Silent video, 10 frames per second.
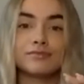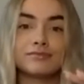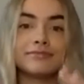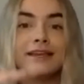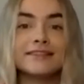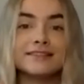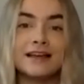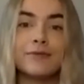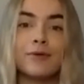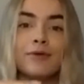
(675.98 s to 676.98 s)
nice and
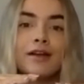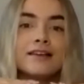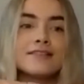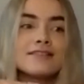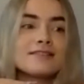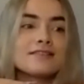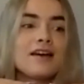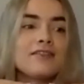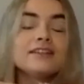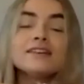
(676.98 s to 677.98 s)
level, nice
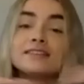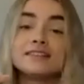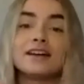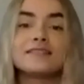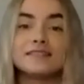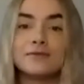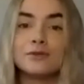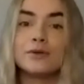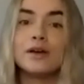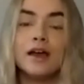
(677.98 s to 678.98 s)
at the nice
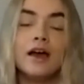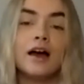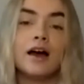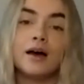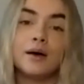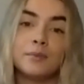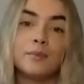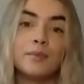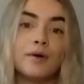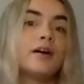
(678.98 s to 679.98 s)
level.
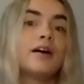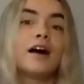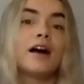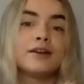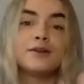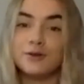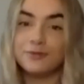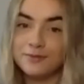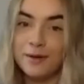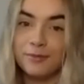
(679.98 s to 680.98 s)
I don't know if you
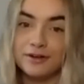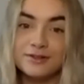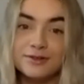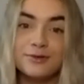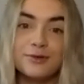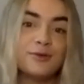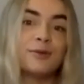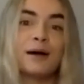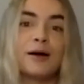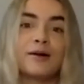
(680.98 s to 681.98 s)
remember in school all
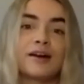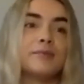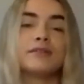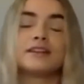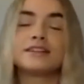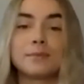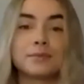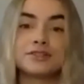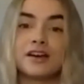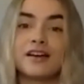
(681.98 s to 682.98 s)
about kind of body
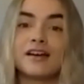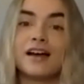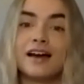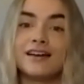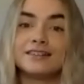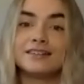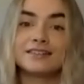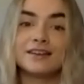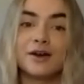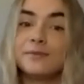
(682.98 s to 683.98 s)
temperature and
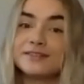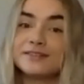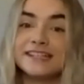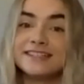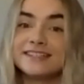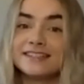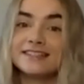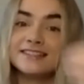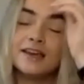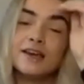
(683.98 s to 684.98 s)

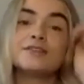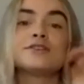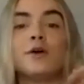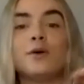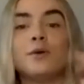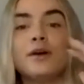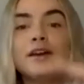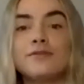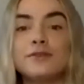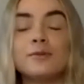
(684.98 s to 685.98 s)
homeostasis. So if
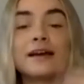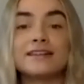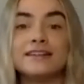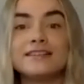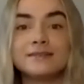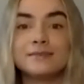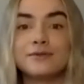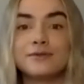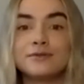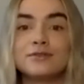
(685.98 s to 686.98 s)
your magnesium
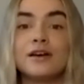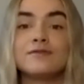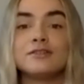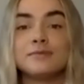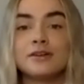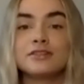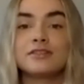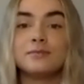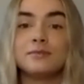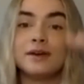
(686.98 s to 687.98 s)
levels, you have too much of
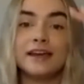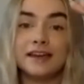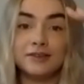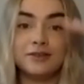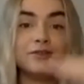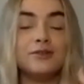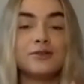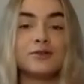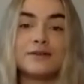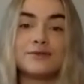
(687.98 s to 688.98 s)
them,
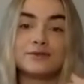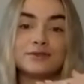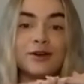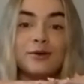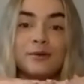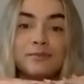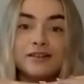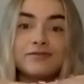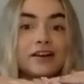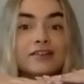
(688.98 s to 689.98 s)
your levels go
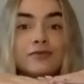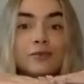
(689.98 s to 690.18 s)
above kind of